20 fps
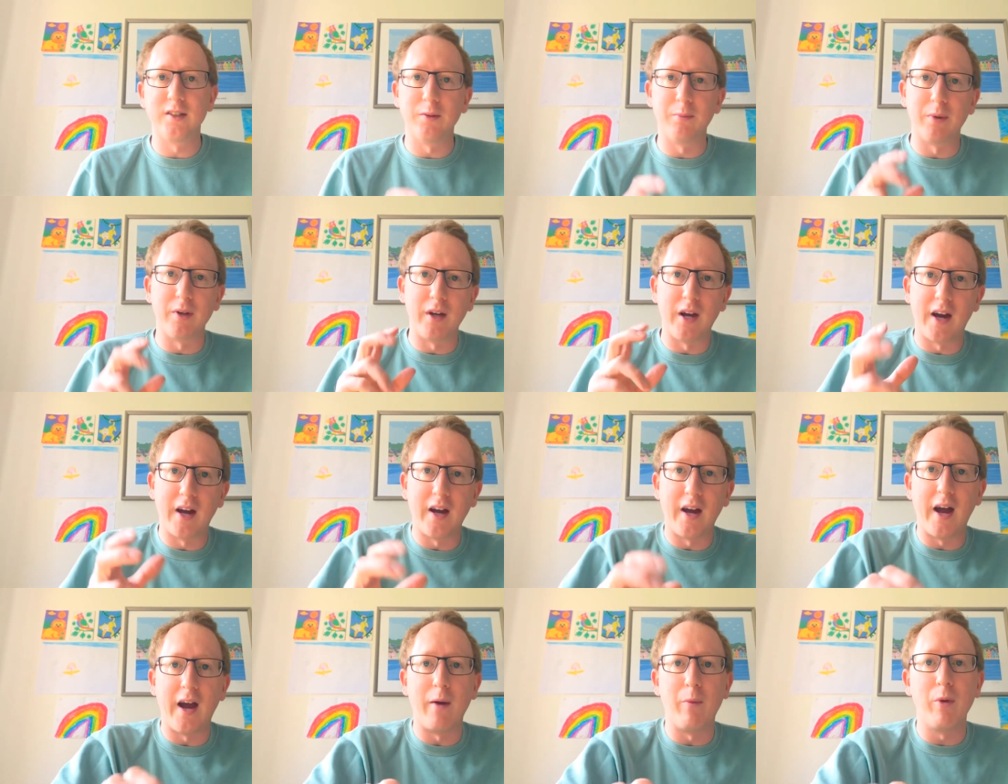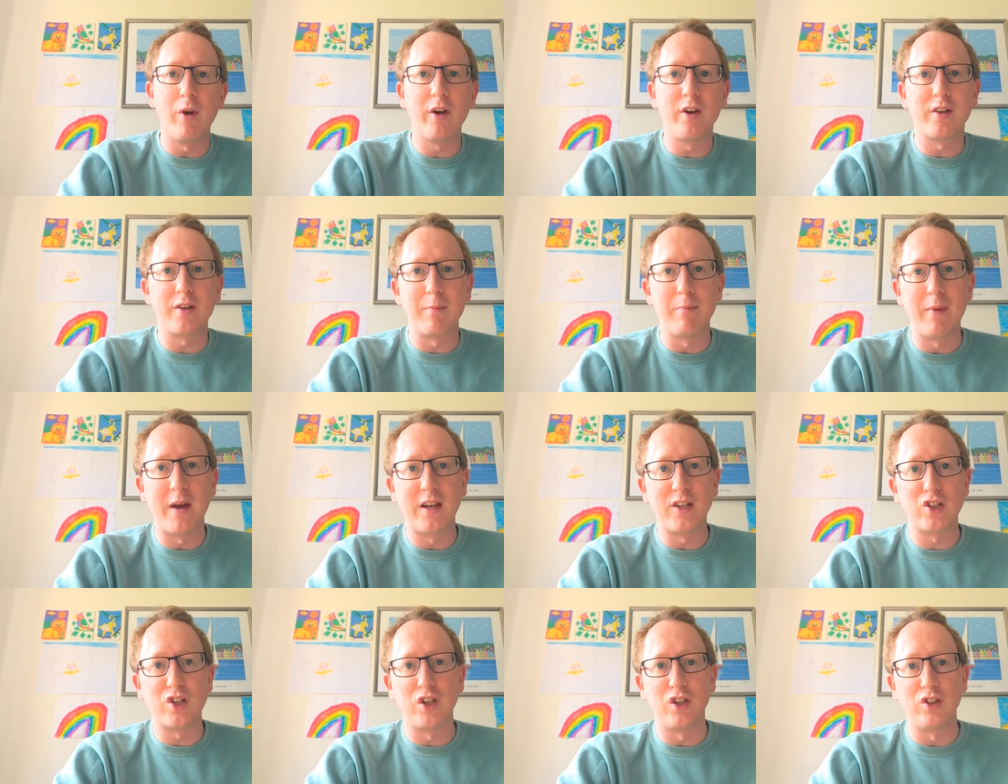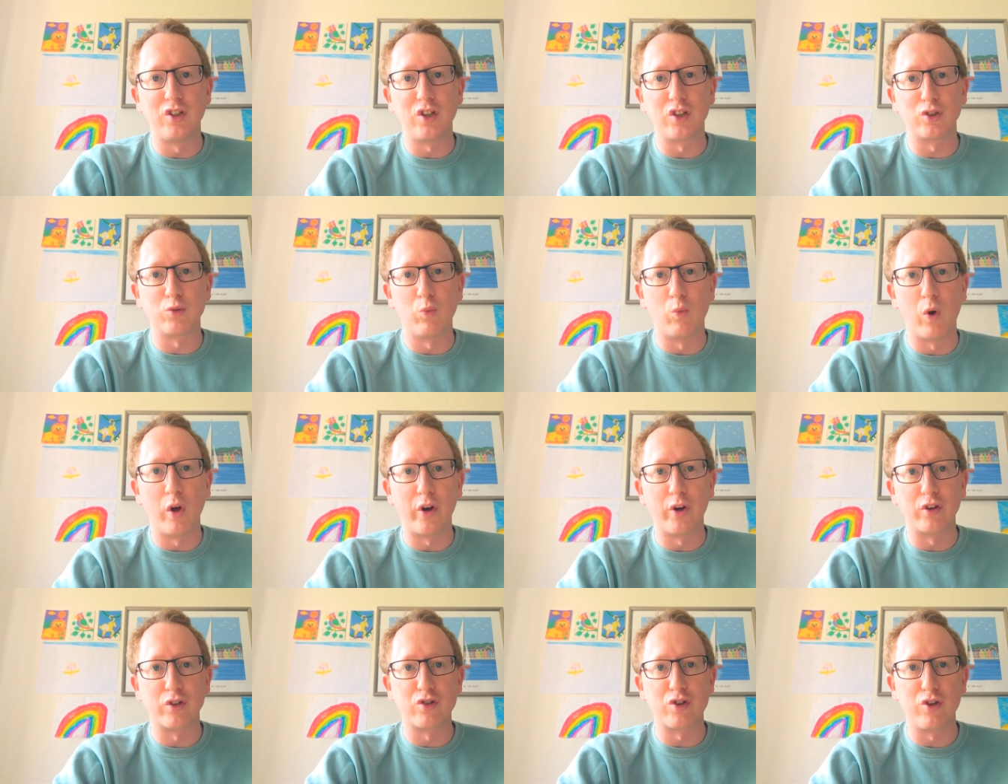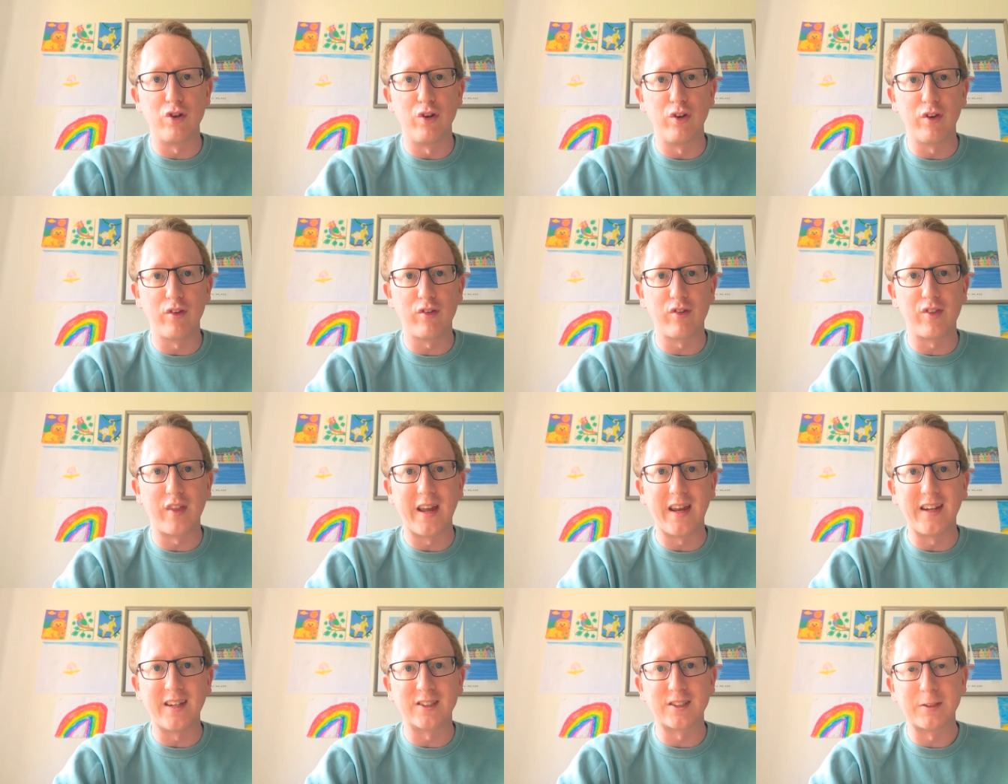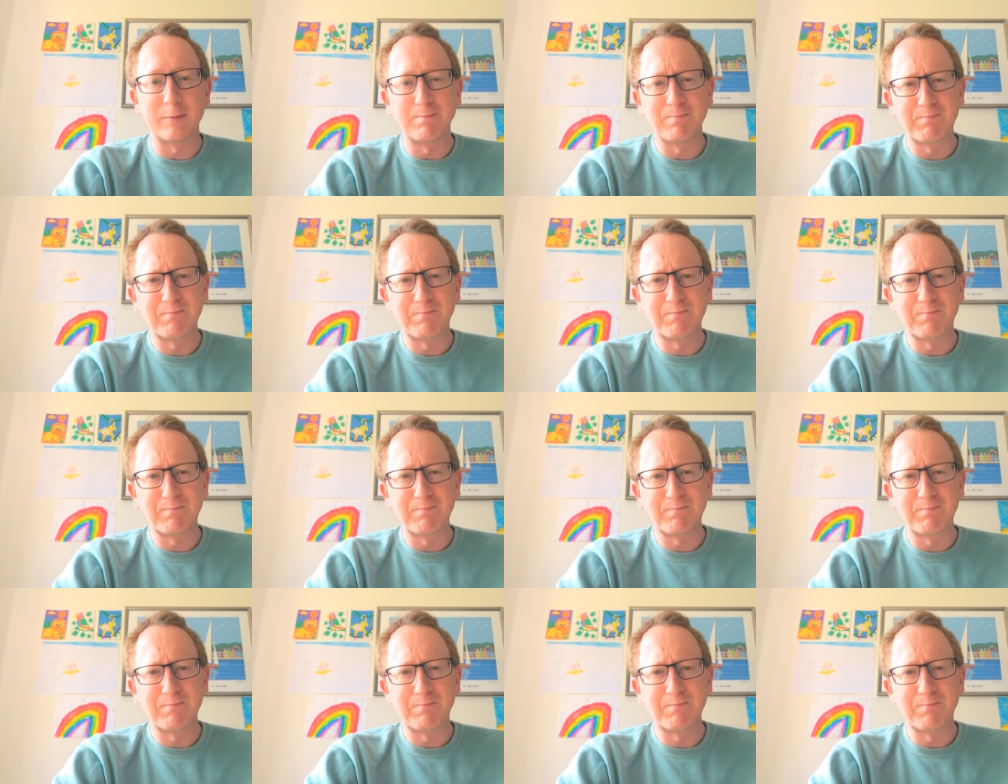but I wanted to mention just one or two things.